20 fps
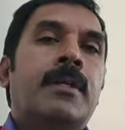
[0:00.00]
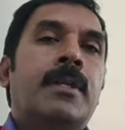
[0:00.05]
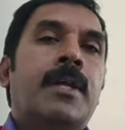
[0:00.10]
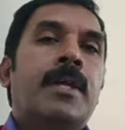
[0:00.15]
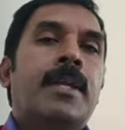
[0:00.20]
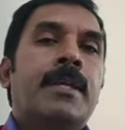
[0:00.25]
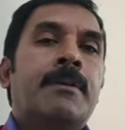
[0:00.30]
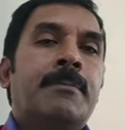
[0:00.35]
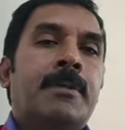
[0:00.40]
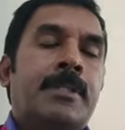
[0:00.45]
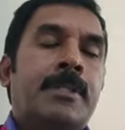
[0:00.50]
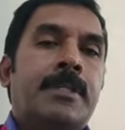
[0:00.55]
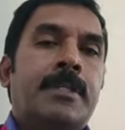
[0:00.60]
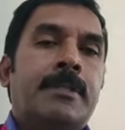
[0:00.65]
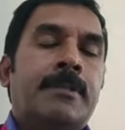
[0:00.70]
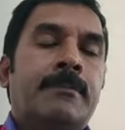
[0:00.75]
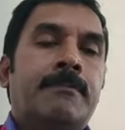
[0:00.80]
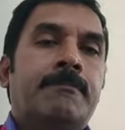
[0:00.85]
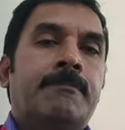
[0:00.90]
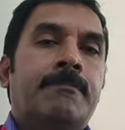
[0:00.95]
learning
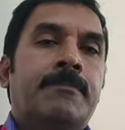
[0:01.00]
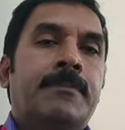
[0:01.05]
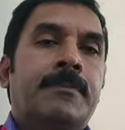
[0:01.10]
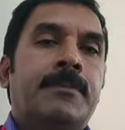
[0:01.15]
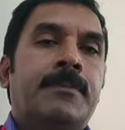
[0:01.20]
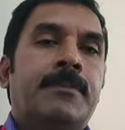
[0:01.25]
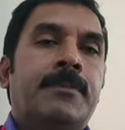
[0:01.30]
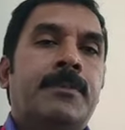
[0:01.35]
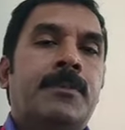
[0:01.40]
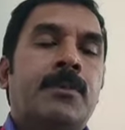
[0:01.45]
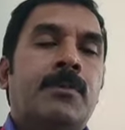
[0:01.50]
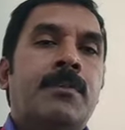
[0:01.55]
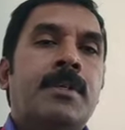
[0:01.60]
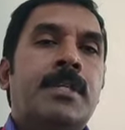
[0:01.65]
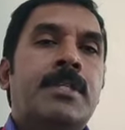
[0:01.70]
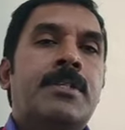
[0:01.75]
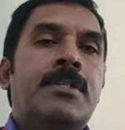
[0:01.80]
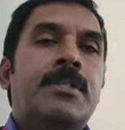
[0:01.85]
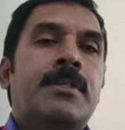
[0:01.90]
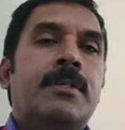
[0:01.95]
method, through
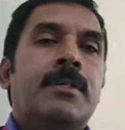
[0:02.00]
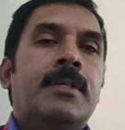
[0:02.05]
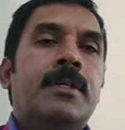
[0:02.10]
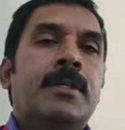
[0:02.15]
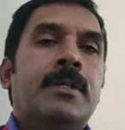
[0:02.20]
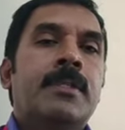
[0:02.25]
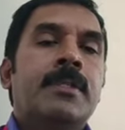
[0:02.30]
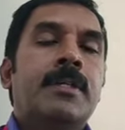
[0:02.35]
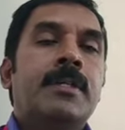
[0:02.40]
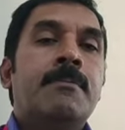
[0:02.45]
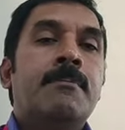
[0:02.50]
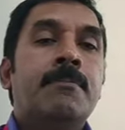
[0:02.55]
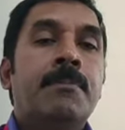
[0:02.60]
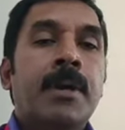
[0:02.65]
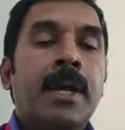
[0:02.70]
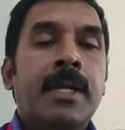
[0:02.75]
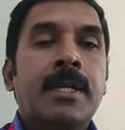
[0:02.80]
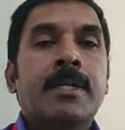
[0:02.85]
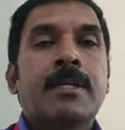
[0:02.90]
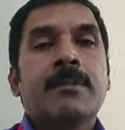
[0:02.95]
which the
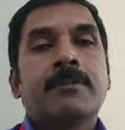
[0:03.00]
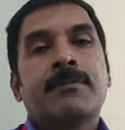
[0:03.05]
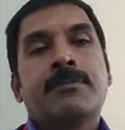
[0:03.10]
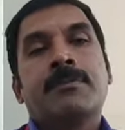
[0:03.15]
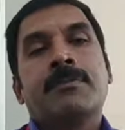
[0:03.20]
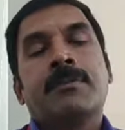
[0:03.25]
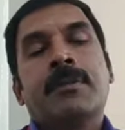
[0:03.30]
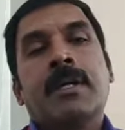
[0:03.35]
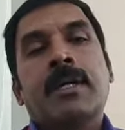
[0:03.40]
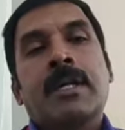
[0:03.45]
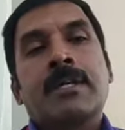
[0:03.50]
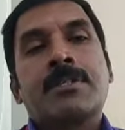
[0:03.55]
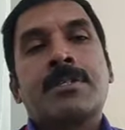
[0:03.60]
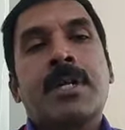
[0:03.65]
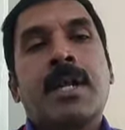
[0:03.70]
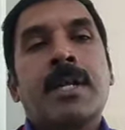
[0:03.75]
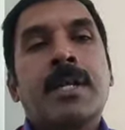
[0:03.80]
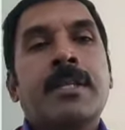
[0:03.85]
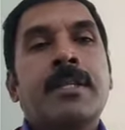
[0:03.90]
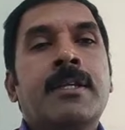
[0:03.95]
impact of
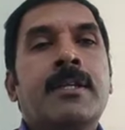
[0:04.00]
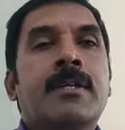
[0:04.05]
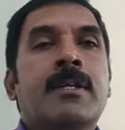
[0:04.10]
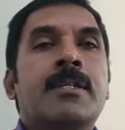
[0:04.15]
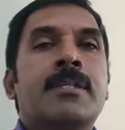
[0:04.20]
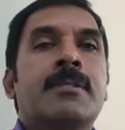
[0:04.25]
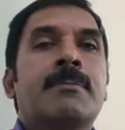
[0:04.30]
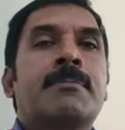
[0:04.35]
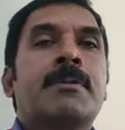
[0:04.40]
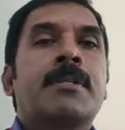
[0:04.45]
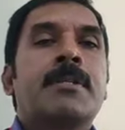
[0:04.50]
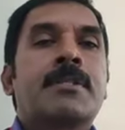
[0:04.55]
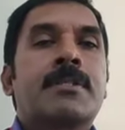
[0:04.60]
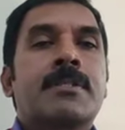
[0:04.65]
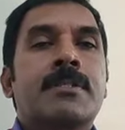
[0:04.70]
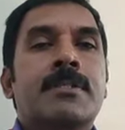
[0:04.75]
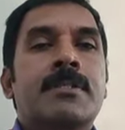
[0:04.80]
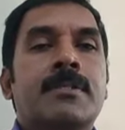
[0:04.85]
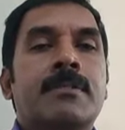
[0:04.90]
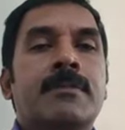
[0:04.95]
understanding the concept is
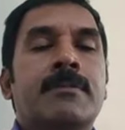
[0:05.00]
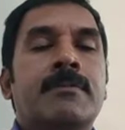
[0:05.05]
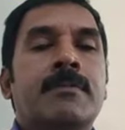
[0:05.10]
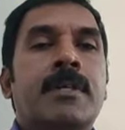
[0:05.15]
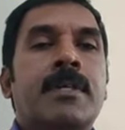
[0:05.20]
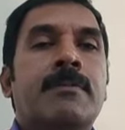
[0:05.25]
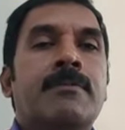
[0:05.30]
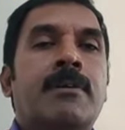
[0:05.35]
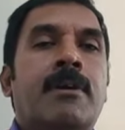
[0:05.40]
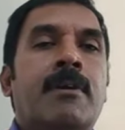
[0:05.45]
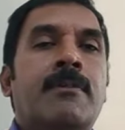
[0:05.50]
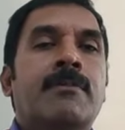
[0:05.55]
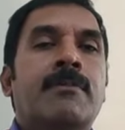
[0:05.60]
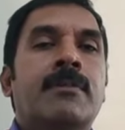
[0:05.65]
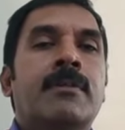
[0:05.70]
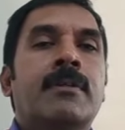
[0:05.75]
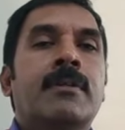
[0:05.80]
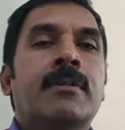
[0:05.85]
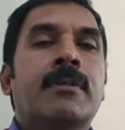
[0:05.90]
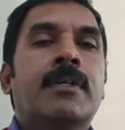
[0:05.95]
very
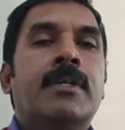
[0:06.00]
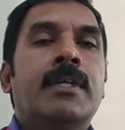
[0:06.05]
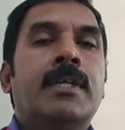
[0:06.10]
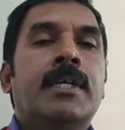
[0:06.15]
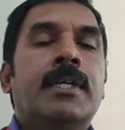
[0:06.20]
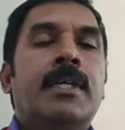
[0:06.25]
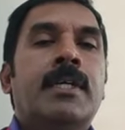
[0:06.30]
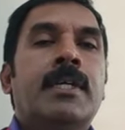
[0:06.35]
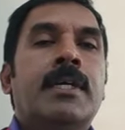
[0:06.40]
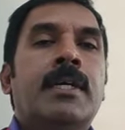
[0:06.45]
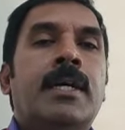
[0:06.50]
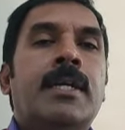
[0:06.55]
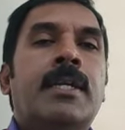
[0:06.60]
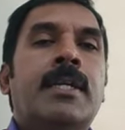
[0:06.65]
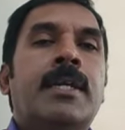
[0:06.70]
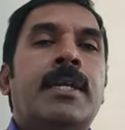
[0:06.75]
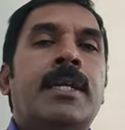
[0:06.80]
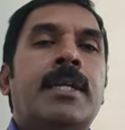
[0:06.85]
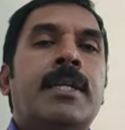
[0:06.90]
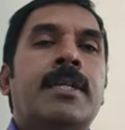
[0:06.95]
powerful,
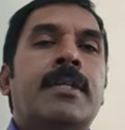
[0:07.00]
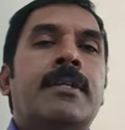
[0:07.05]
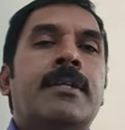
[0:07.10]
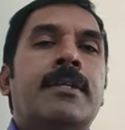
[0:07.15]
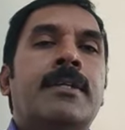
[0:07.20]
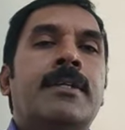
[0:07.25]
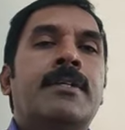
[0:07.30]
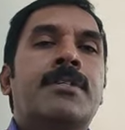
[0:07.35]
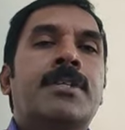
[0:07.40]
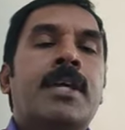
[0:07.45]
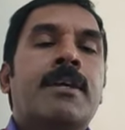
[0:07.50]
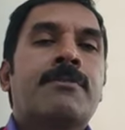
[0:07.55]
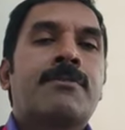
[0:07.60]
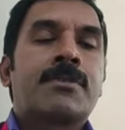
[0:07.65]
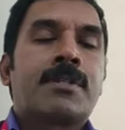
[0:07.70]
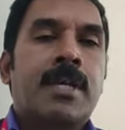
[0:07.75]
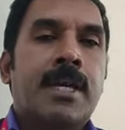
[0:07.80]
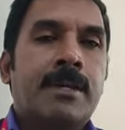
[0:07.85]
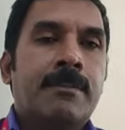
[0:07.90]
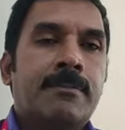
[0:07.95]
and again it
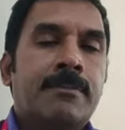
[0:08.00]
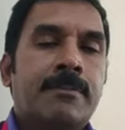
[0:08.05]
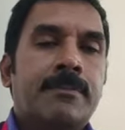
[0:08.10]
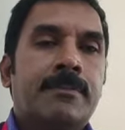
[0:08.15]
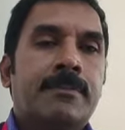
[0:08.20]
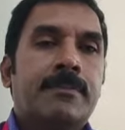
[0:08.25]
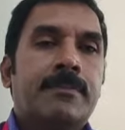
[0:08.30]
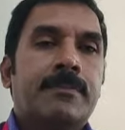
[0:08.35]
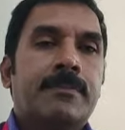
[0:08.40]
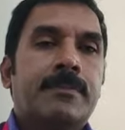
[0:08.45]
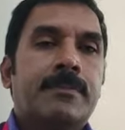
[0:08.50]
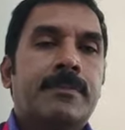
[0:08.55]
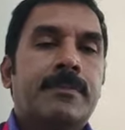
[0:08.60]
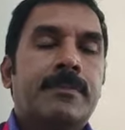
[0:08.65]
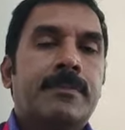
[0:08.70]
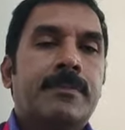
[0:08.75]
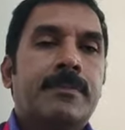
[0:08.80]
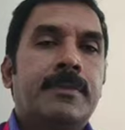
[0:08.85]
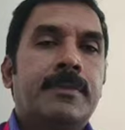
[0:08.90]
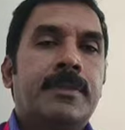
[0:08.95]
saves time.
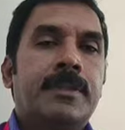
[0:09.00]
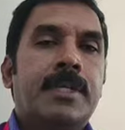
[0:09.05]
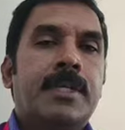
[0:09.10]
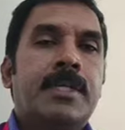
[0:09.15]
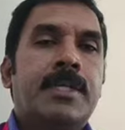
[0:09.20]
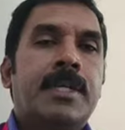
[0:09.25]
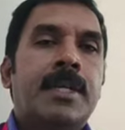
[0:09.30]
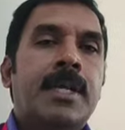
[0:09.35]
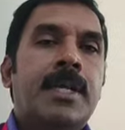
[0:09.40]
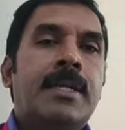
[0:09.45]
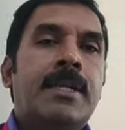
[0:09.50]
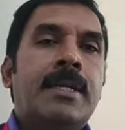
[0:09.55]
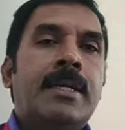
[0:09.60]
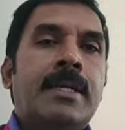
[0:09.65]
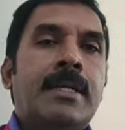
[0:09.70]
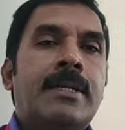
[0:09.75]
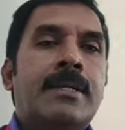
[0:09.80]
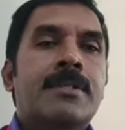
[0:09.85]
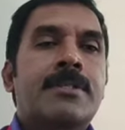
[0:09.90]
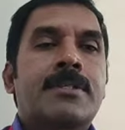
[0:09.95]
It creates
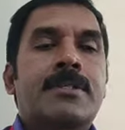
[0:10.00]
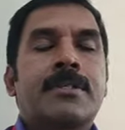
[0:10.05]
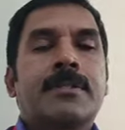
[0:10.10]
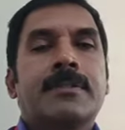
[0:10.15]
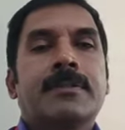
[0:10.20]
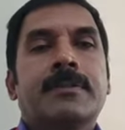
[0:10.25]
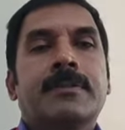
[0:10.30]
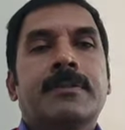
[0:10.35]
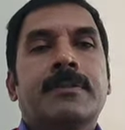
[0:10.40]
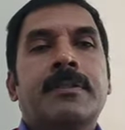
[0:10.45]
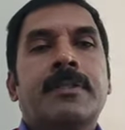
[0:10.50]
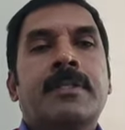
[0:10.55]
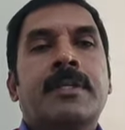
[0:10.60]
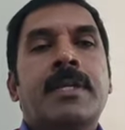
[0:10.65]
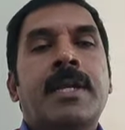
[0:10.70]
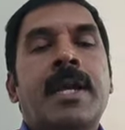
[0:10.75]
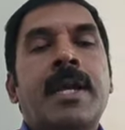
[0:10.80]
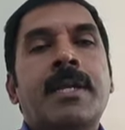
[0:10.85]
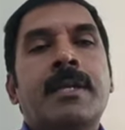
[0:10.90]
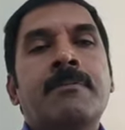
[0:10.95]
interest, it
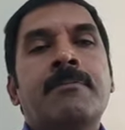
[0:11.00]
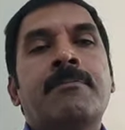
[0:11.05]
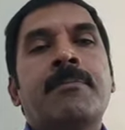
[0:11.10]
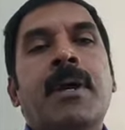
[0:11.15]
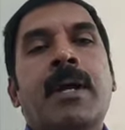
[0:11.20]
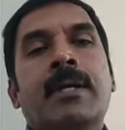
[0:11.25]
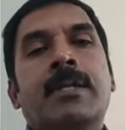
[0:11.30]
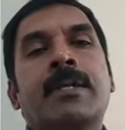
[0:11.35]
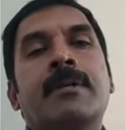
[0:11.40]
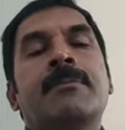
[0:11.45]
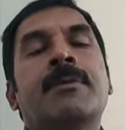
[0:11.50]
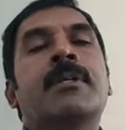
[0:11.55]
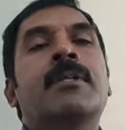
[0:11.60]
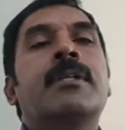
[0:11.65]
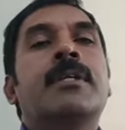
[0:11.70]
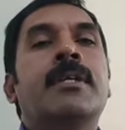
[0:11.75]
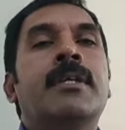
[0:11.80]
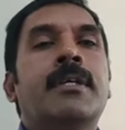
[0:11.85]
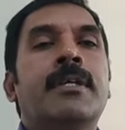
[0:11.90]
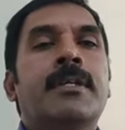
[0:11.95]
creates impact
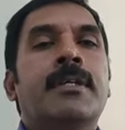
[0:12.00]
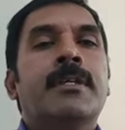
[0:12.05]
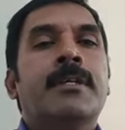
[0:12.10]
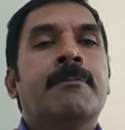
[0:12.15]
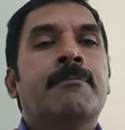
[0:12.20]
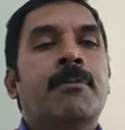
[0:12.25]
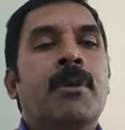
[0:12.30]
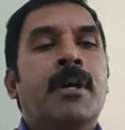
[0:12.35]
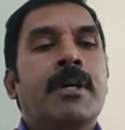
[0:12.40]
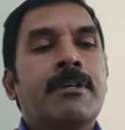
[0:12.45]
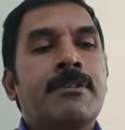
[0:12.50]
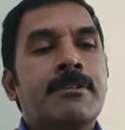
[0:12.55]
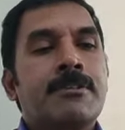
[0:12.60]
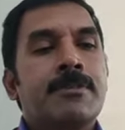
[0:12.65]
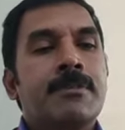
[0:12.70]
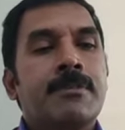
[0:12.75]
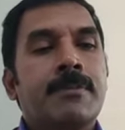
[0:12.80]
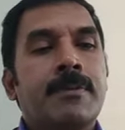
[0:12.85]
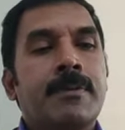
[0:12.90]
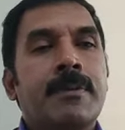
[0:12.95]
among the
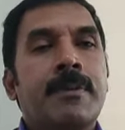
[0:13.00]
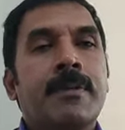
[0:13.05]
employees.